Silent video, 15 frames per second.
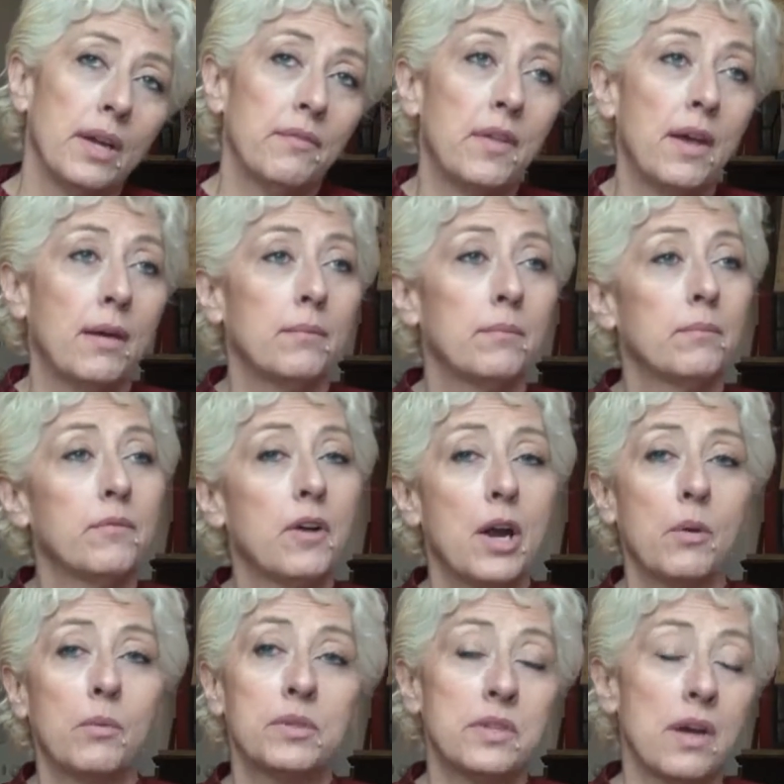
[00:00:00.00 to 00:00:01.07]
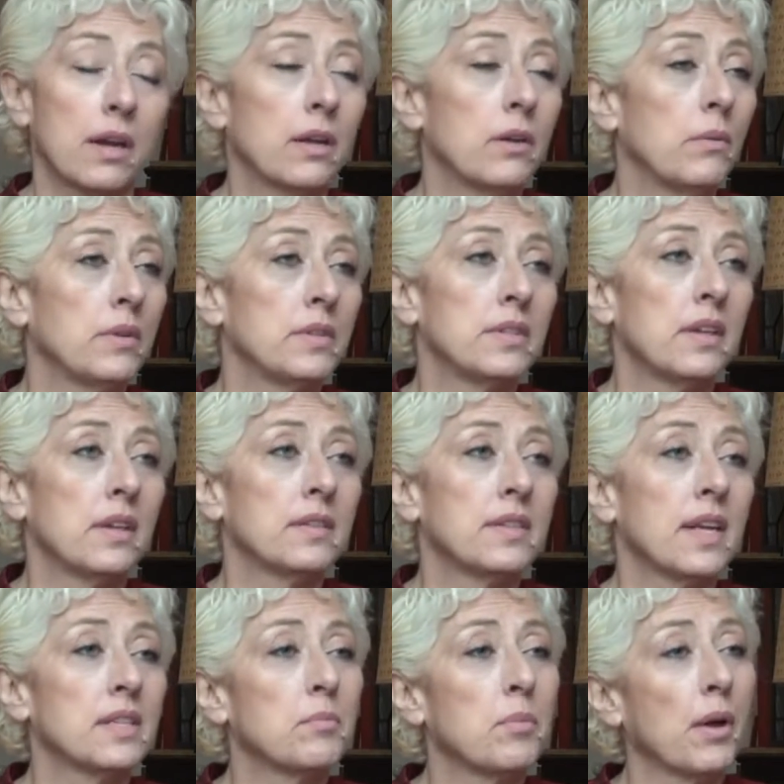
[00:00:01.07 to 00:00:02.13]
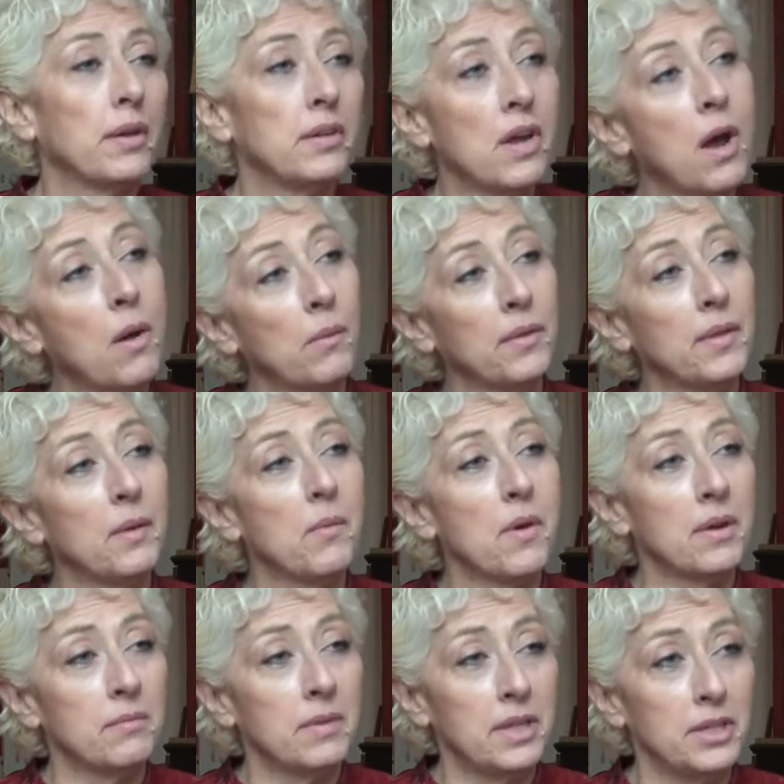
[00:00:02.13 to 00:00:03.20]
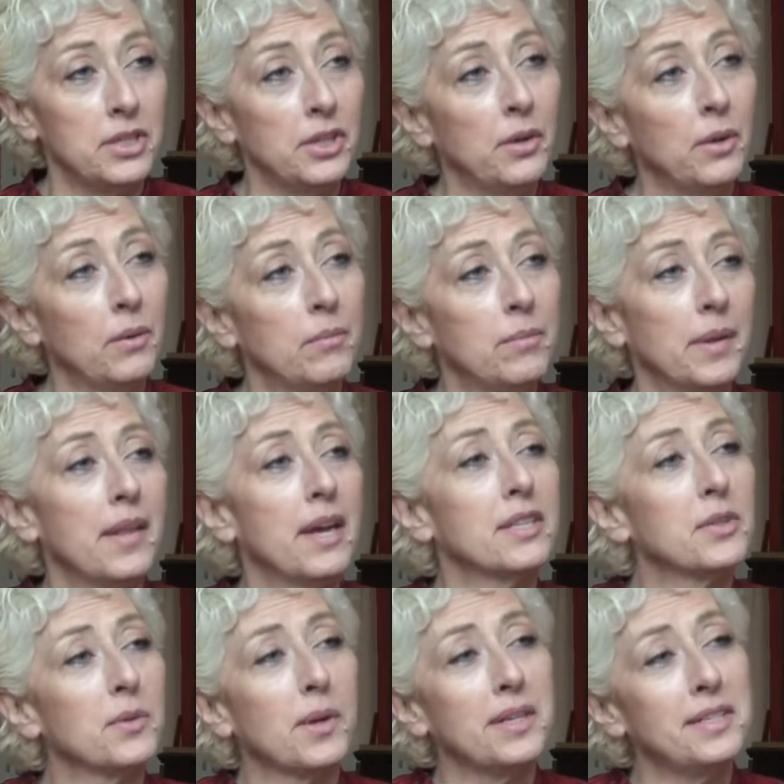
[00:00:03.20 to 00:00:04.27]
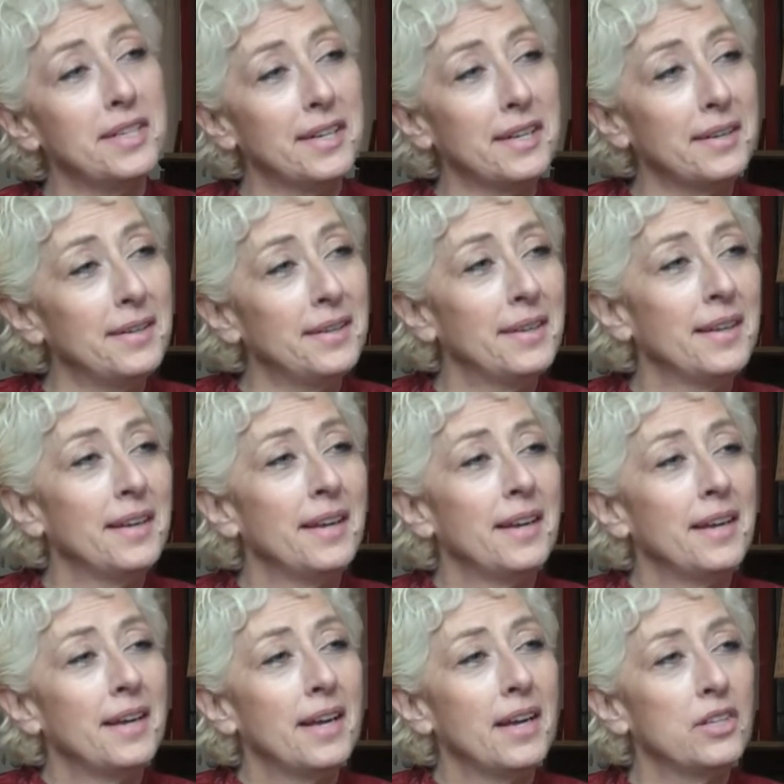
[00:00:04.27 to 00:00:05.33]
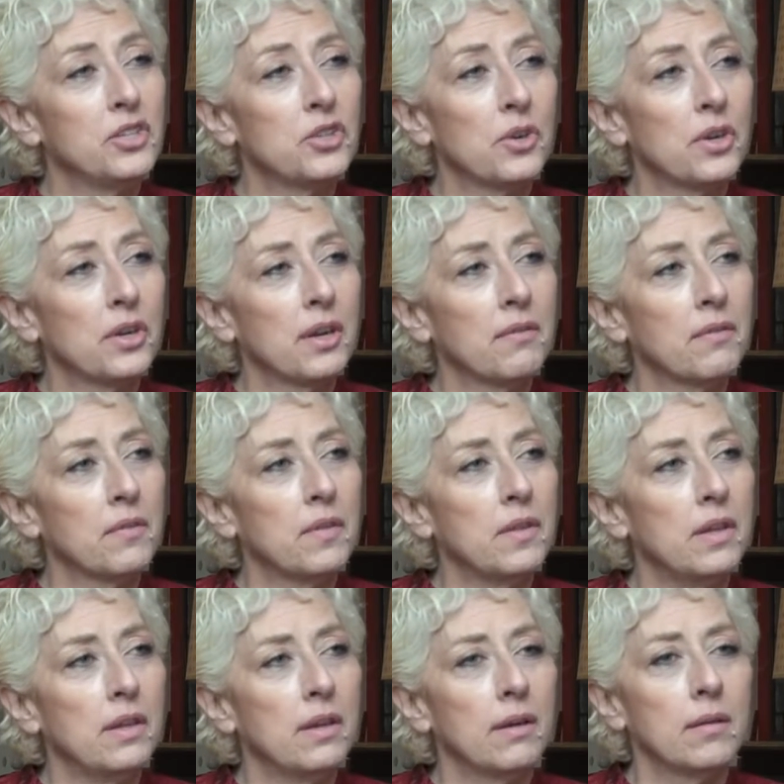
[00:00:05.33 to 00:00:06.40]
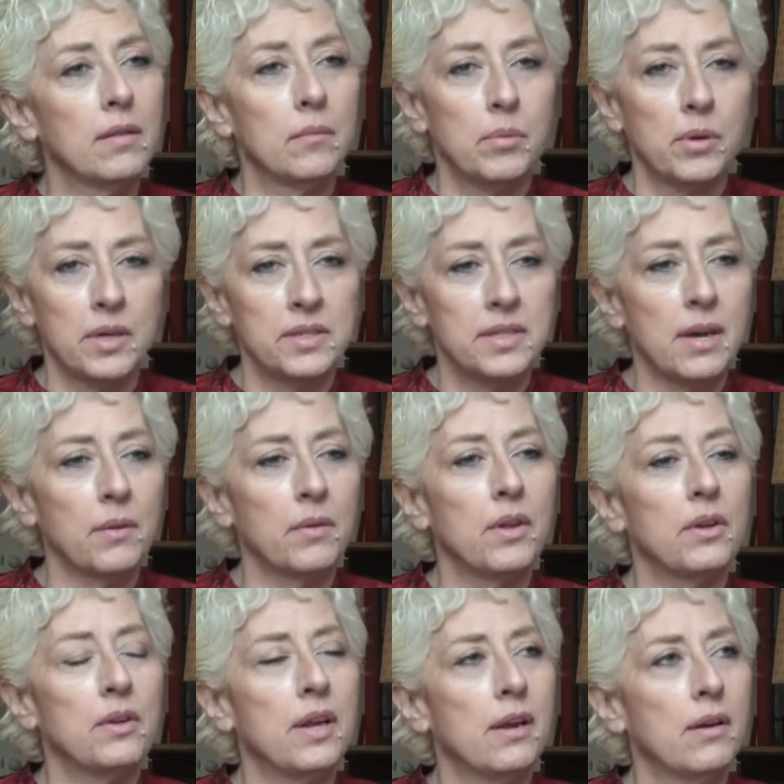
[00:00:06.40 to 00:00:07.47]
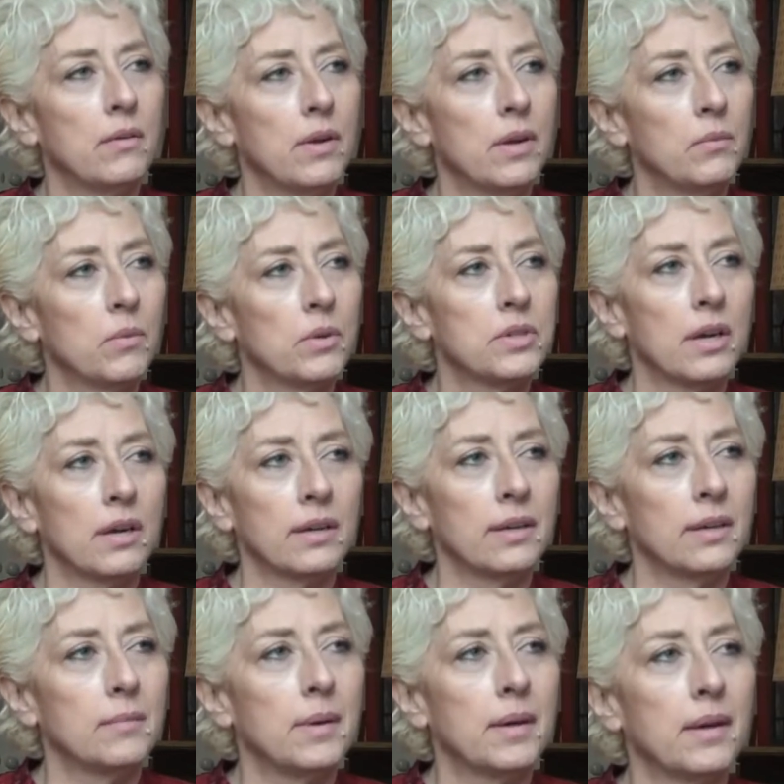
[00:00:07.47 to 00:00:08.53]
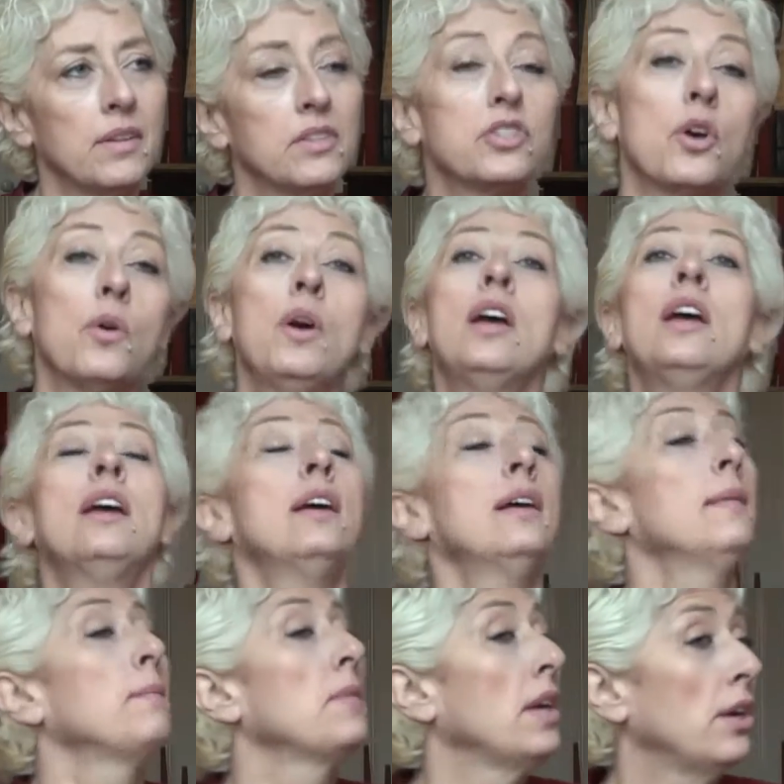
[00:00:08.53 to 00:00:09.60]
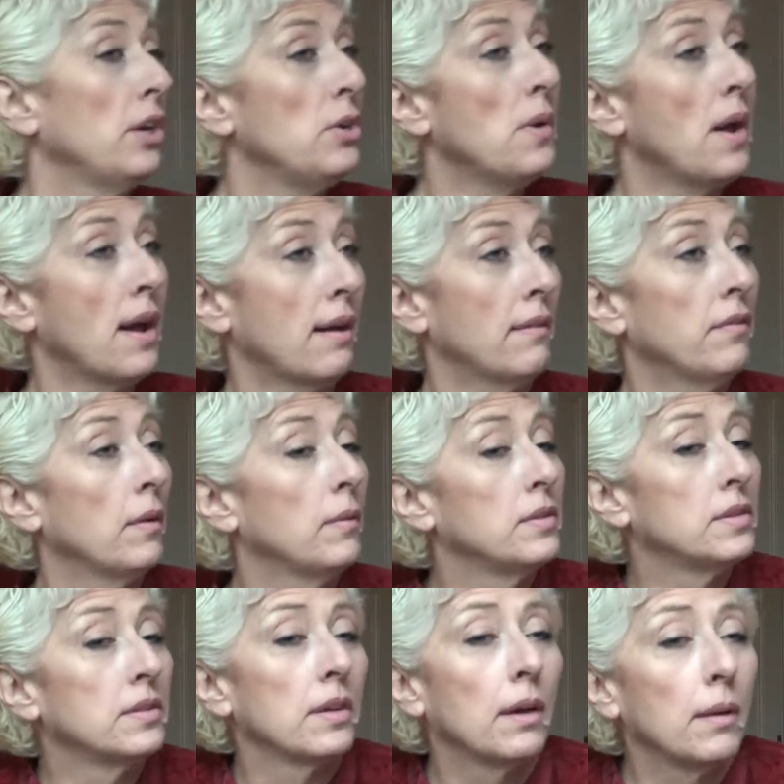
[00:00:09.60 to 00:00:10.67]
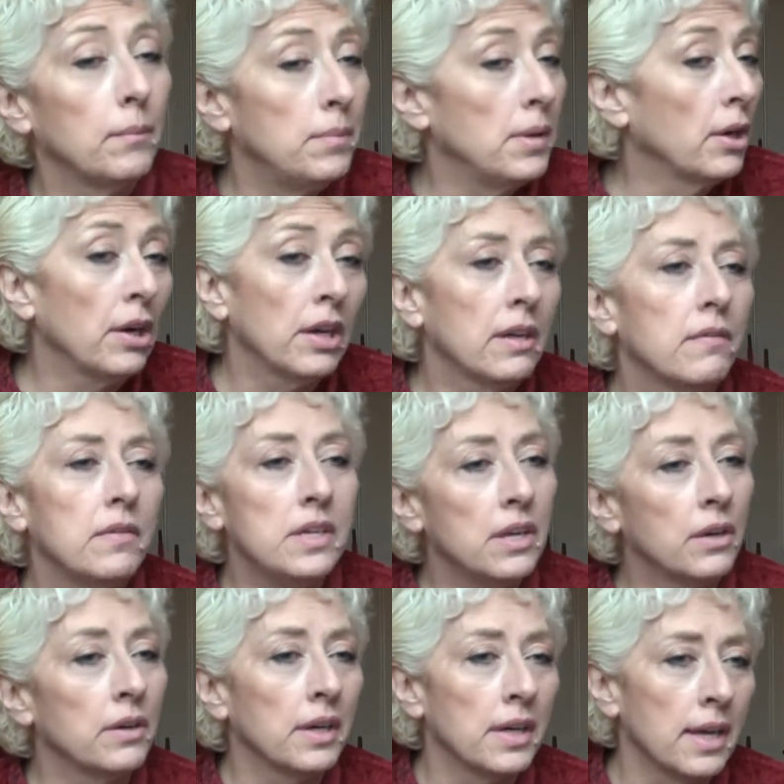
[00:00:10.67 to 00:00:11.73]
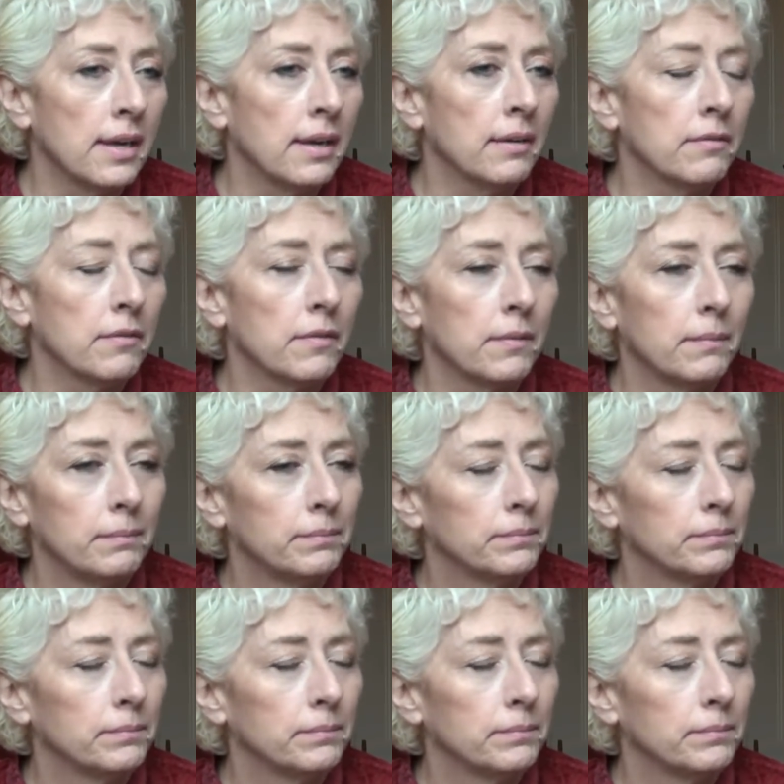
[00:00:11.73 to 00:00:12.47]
If that fire was not a coincidence, that's probably not what they wanted me to do, but that's what I did. And sure enough, the book is out there now, and we're talking about it. So here you have a period of a year and a half.